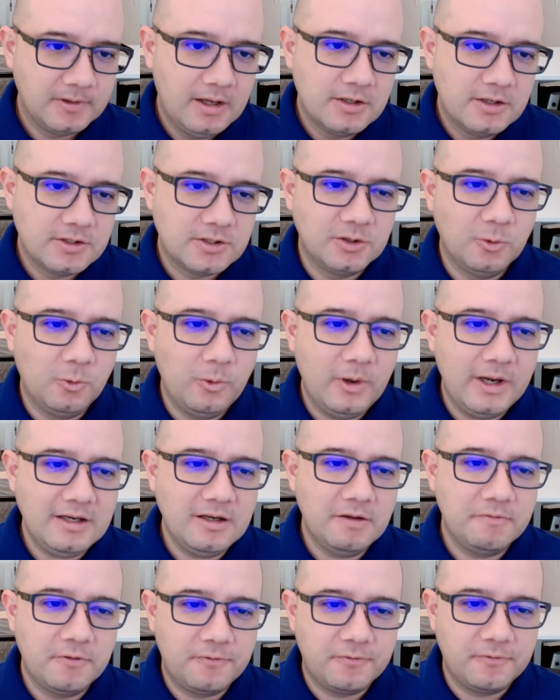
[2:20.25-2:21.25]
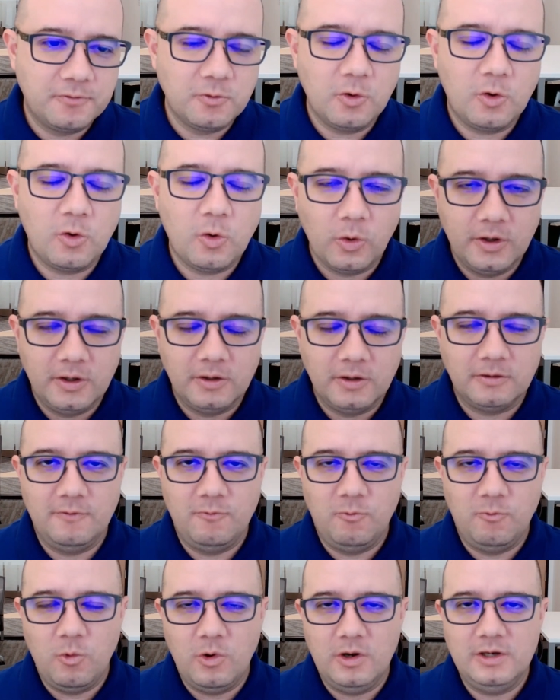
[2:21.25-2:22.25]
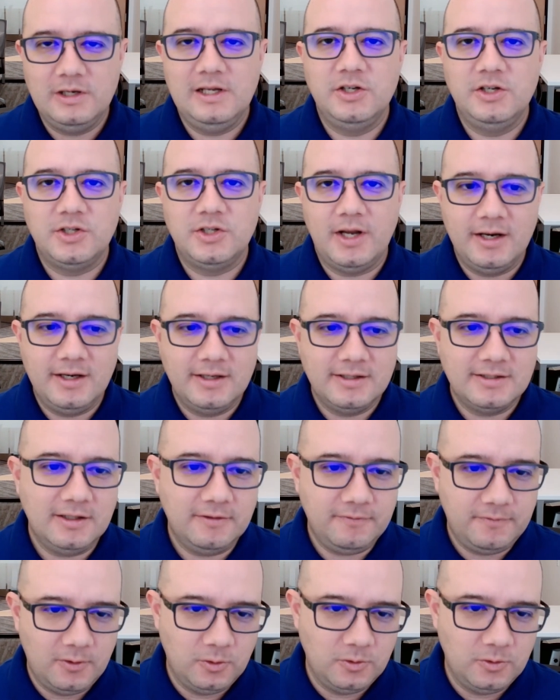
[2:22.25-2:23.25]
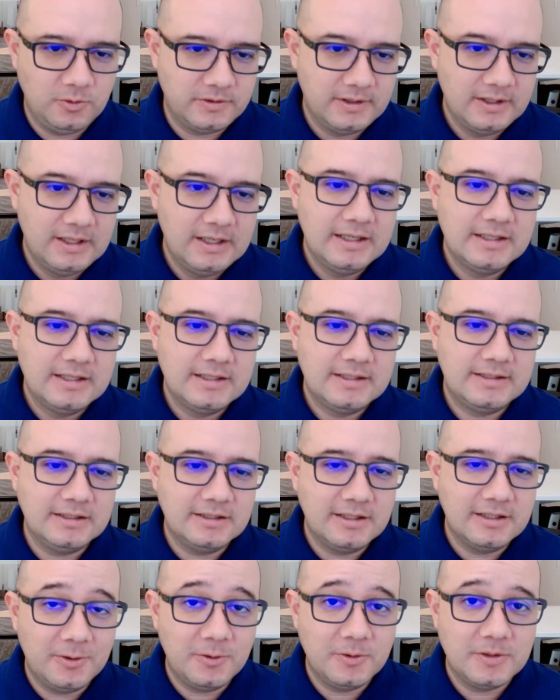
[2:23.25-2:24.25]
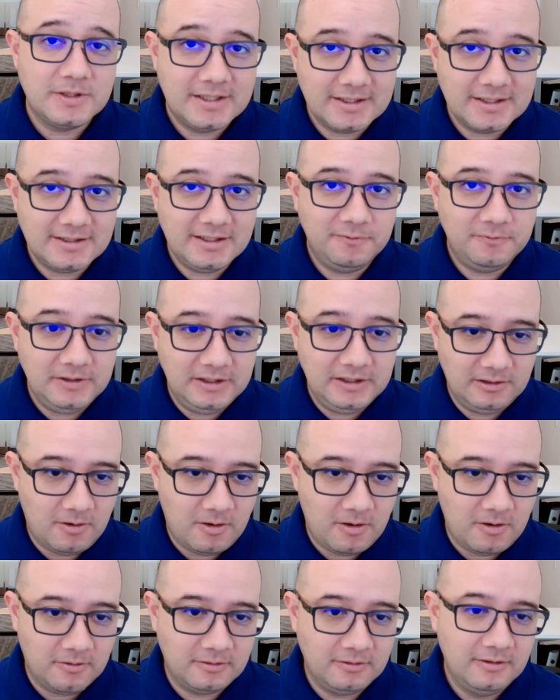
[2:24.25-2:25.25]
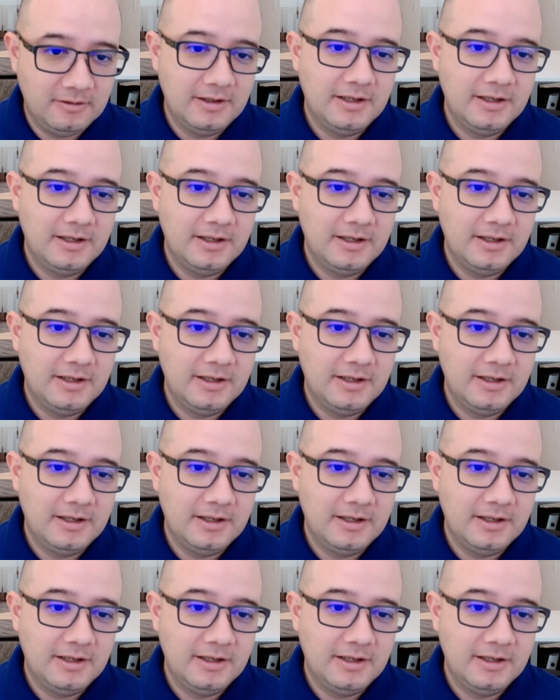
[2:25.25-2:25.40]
So the weight of a full coil of 1 inch NSF hose, 660 feet long,